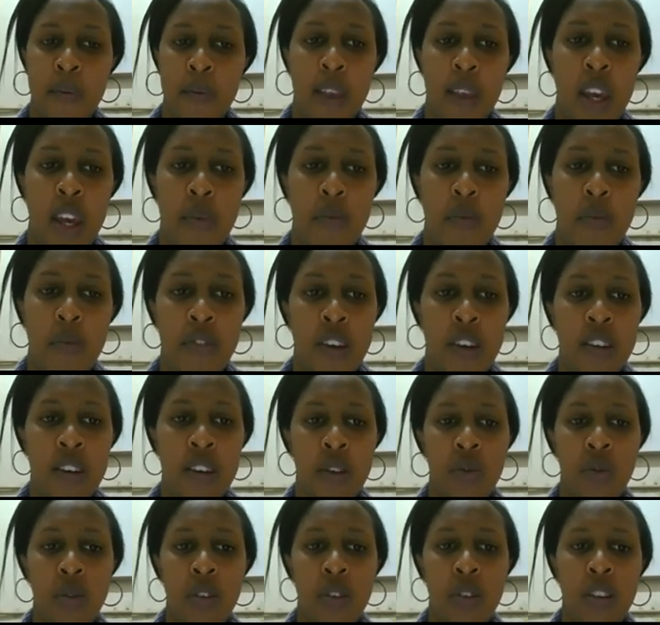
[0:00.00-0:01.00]
care
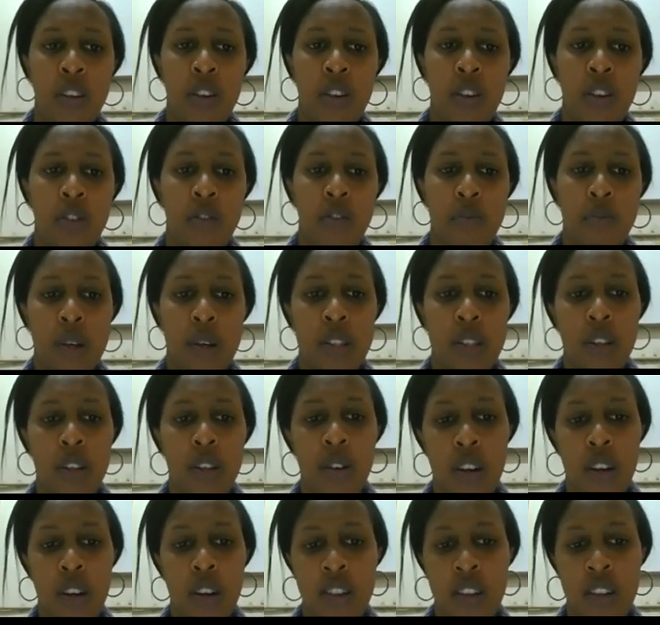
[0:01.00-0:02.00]
provider will think of, but
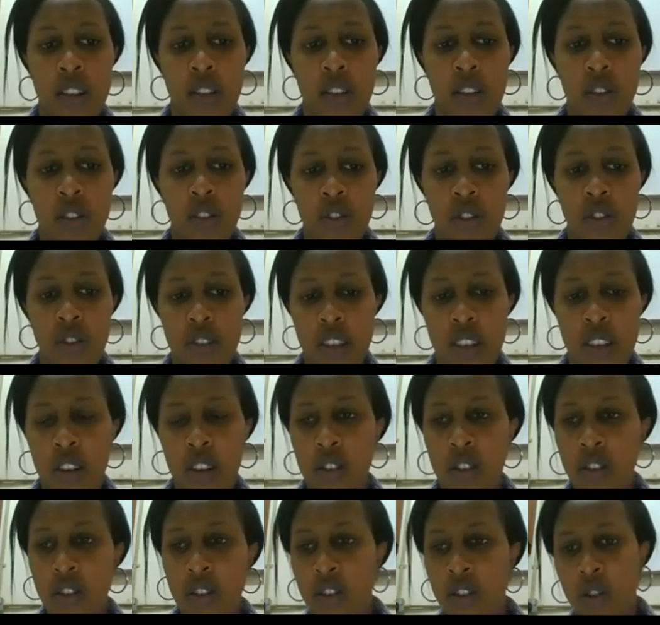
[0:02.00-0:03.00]
you look at the social,
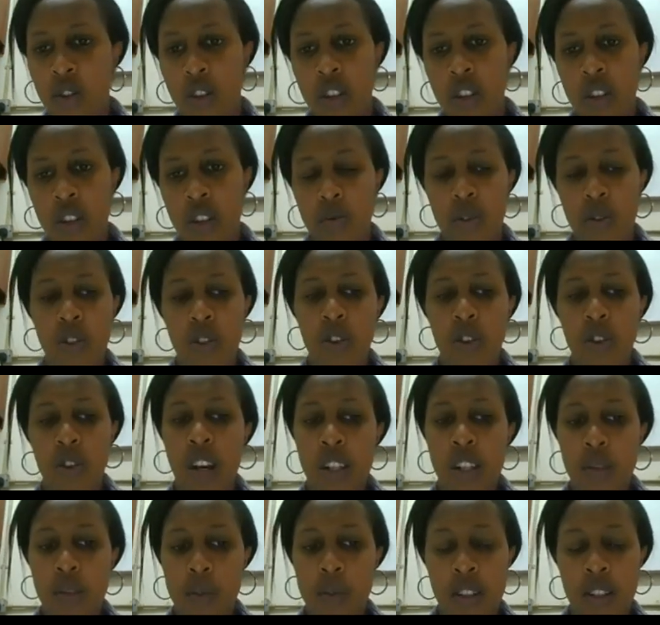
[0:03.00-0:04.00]
psychological, and spiritual
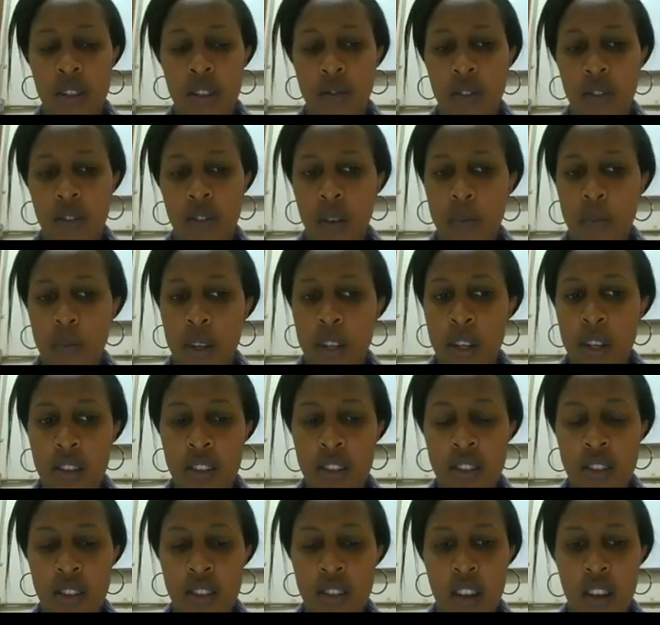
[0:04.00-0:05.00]
aspects for the
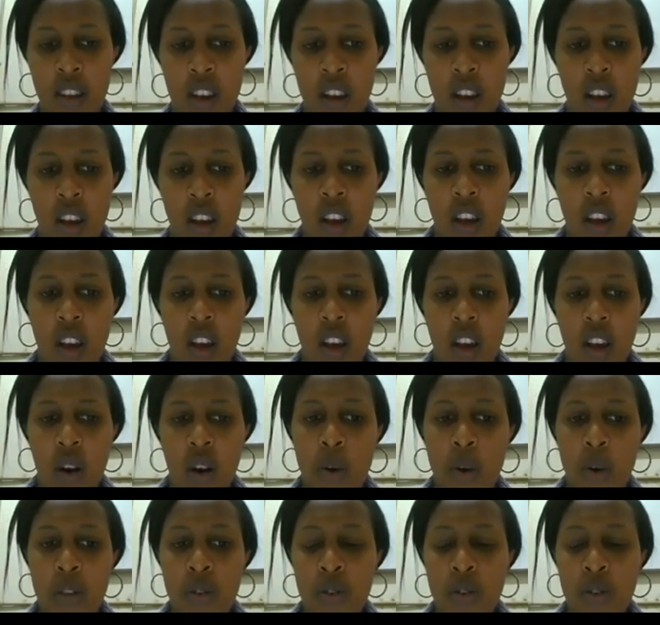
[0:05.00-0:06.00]
patient.
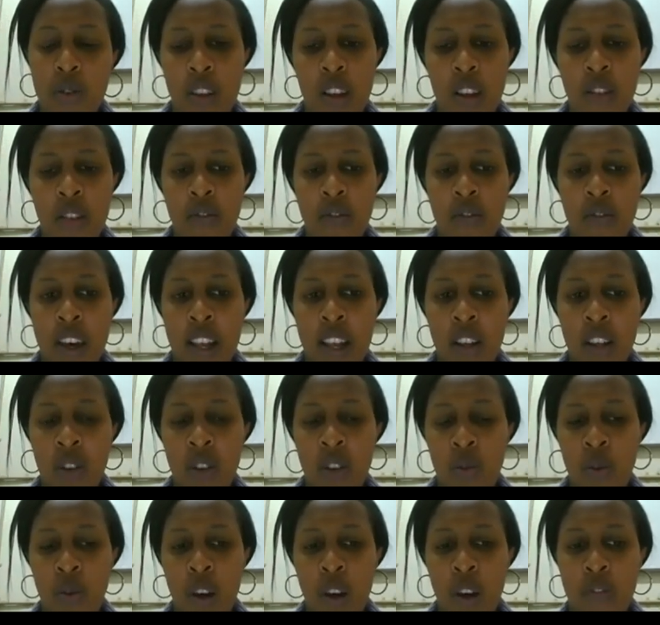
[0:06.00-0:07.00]
What do they
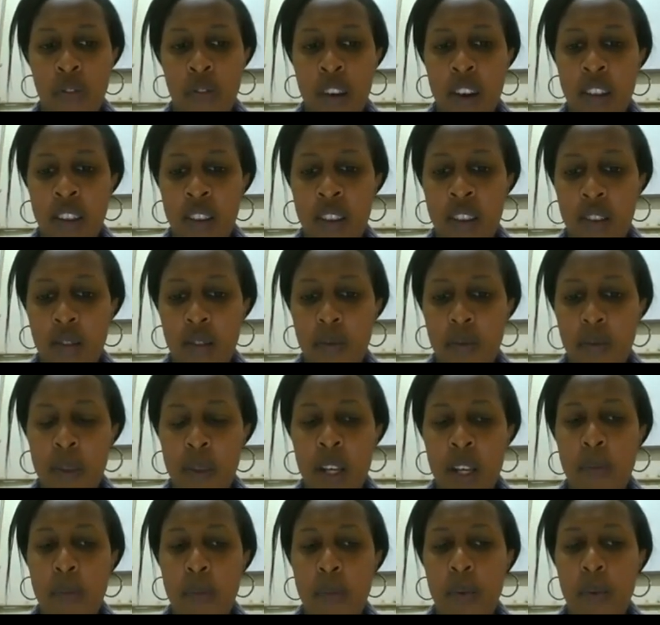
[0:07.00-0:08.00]
value? I find that
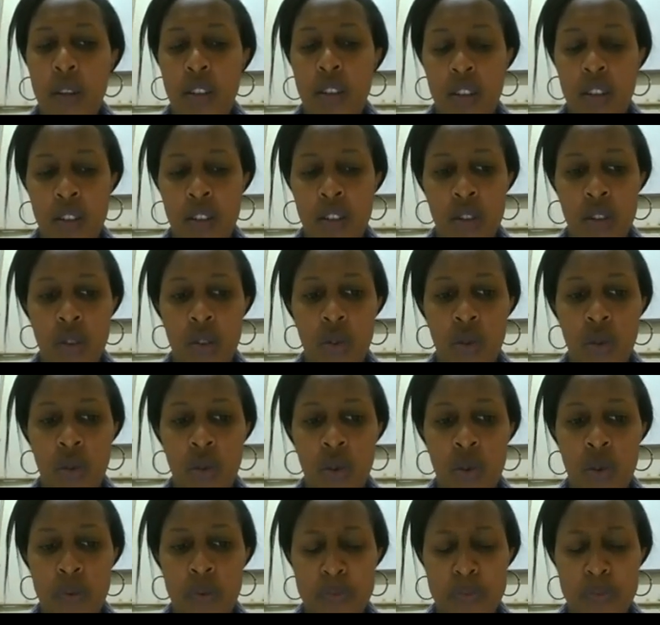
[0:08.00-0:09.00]
many patients
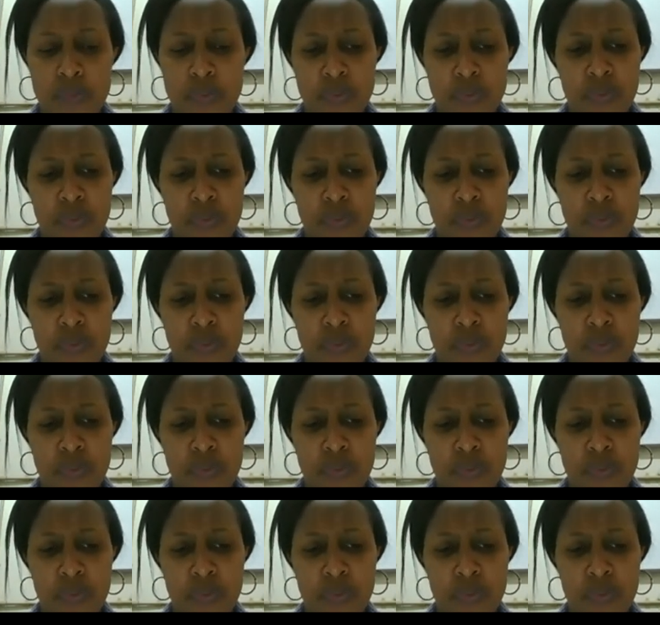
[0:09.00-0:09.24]
who